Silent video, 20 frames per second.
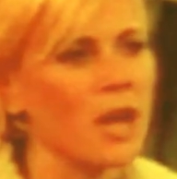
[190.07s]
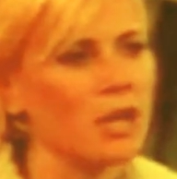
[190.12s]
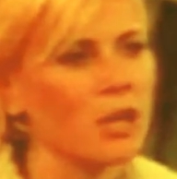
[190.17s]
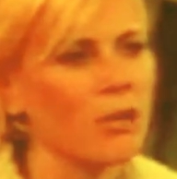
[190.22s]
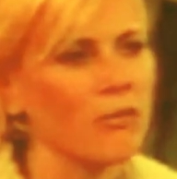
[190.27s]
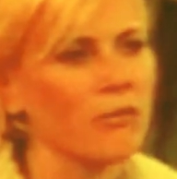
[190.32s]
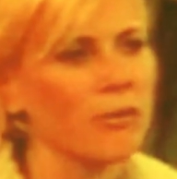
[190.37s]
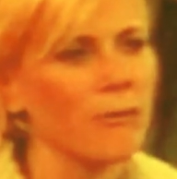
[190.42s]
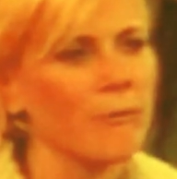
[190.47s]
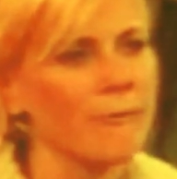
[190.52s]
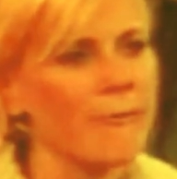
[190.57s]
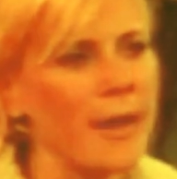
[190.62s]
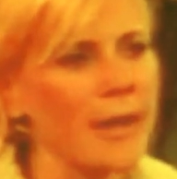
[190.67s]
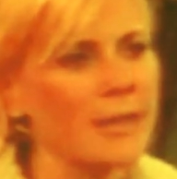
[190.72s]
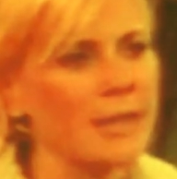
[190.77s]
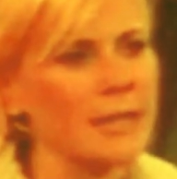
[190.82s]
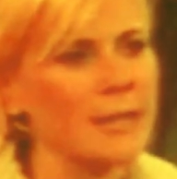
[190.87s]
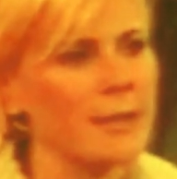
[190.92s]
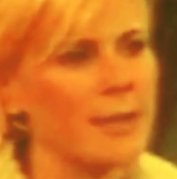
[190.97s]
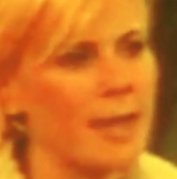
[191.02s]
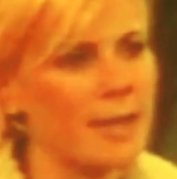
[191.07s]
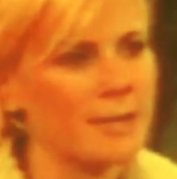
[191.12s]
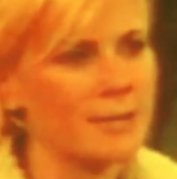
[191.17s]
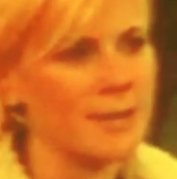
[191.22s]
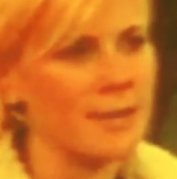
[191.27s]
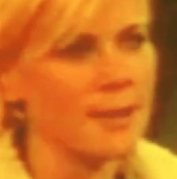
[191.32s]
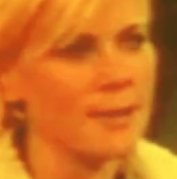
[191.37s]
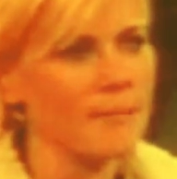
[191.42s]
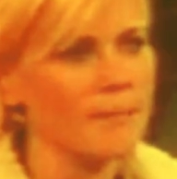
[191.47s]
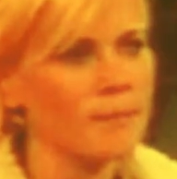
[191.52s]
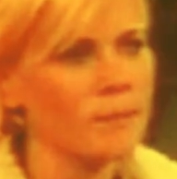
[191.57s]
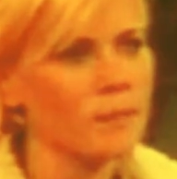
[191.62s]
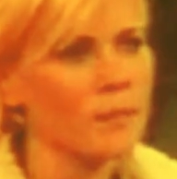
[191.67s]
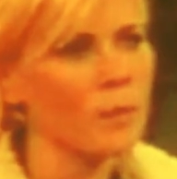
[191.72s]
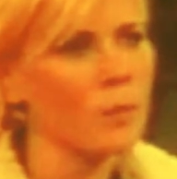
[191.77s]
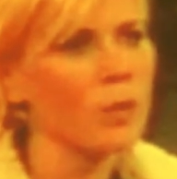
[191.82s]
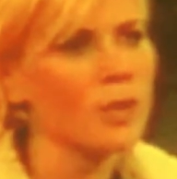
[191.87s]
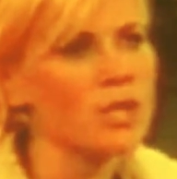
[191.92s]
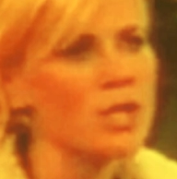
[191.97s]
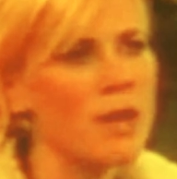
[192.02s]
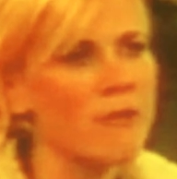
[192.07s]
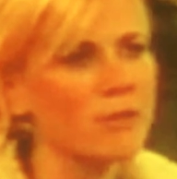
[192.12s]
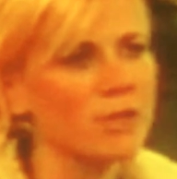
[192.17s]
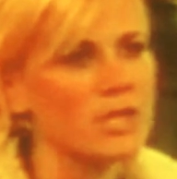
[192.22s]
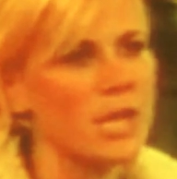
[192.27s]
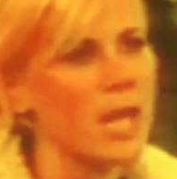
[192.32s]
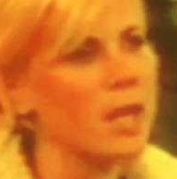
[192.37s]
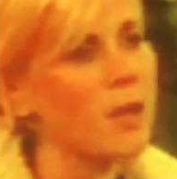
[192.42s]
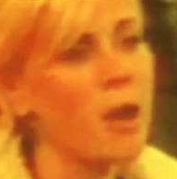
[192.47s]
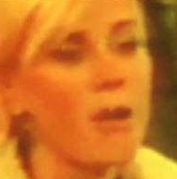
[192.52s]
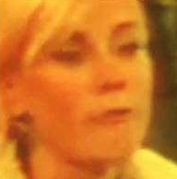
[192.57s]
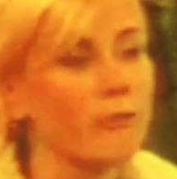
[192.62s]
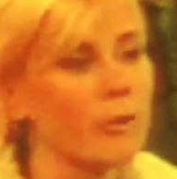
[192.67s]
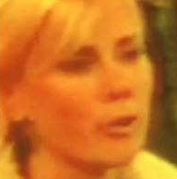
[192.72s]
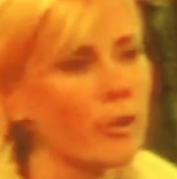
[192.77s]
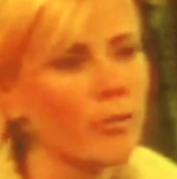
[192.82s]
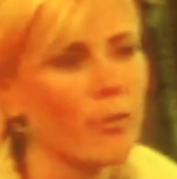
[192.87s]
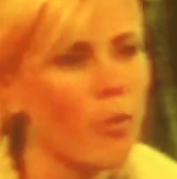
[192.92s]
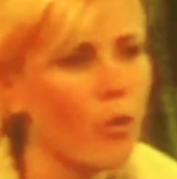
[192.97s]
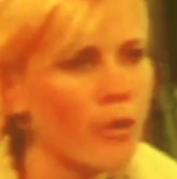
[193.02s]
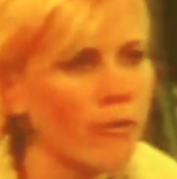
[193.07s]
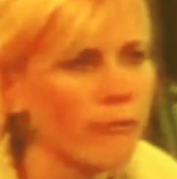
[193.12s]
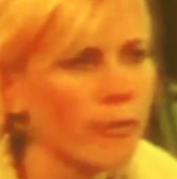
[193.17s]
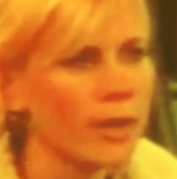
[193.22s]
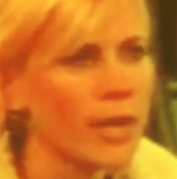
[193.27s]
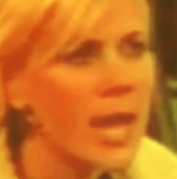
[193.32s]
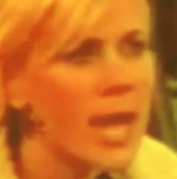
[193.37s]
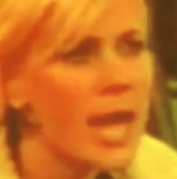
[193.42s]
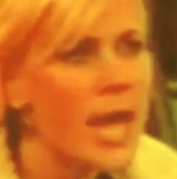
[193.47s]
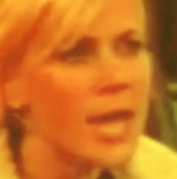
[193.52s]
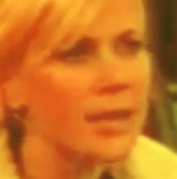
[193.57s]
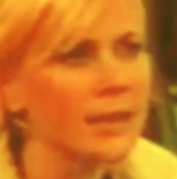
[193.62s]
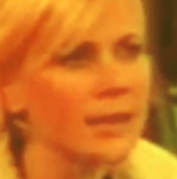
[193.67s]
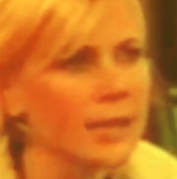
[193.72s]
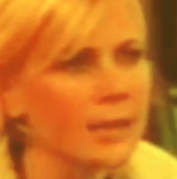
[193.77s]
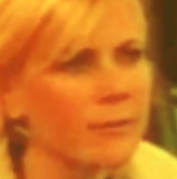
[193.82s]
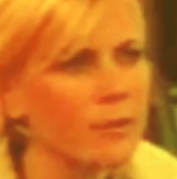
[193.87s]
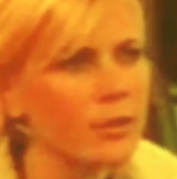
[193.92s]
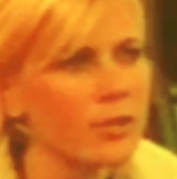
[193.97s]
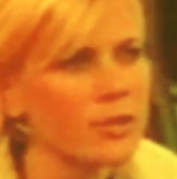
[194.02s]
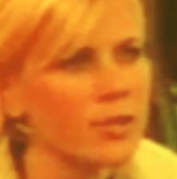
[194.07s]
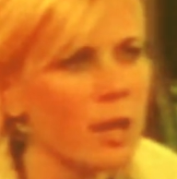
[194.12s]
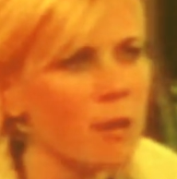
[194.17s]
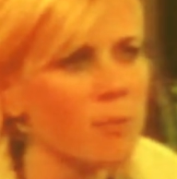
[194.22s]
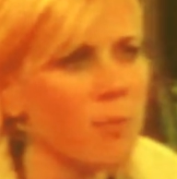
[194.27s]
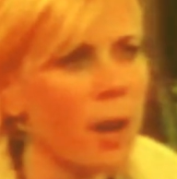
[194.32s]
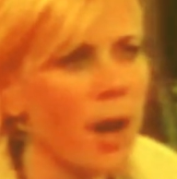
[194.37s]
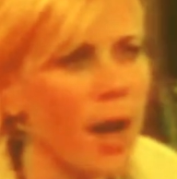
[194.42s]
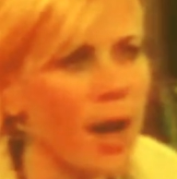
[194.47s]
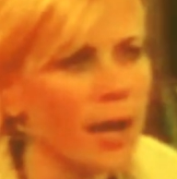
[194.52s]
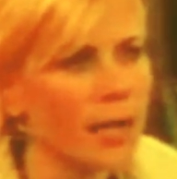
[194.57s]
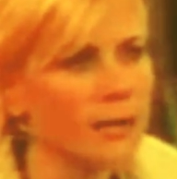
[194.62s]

But I know for a fact that Lexi would never take off with her boyfriend and leave her son